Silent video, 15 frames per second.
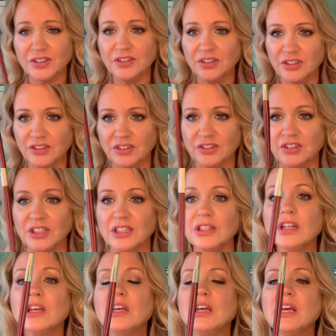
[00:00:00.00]
16,
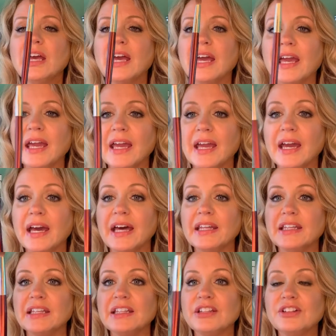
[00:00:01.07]
and
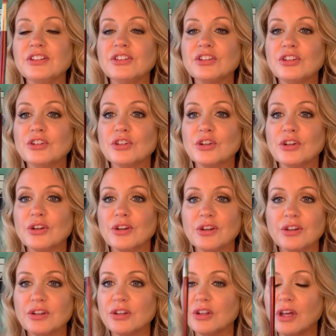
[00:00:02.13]
it is,
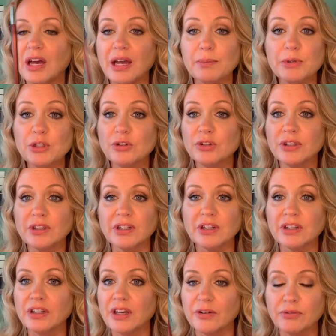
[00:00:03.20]
I've been using it
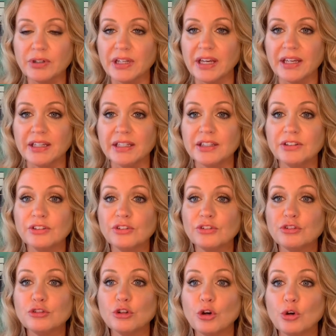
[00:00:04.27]
every day. It is
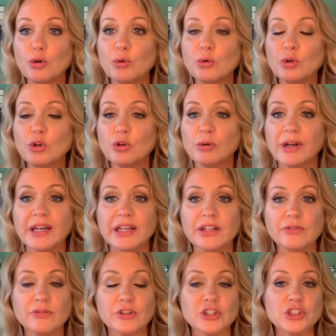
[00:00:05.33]
so great
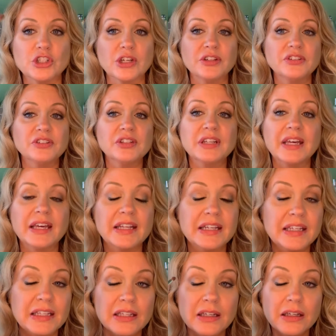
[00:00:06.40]
for just
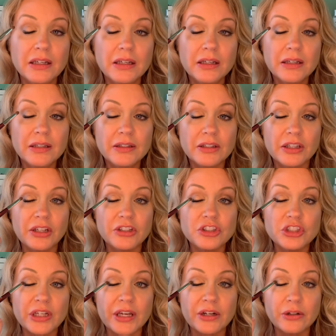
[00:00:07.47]
getting that
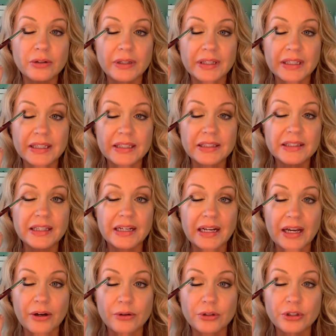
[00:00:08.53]
shadow like in that
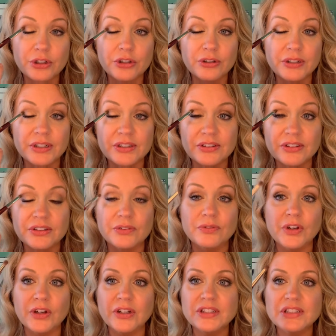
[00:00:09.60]
outer crease. It's
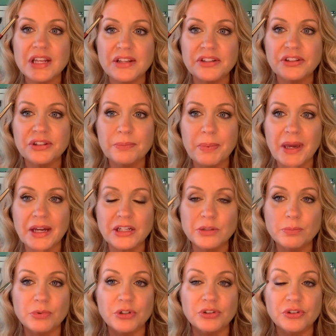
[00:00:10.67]
very densely packed
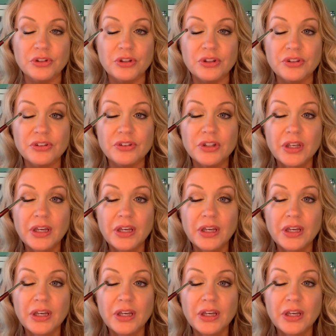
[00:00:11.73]
bristles,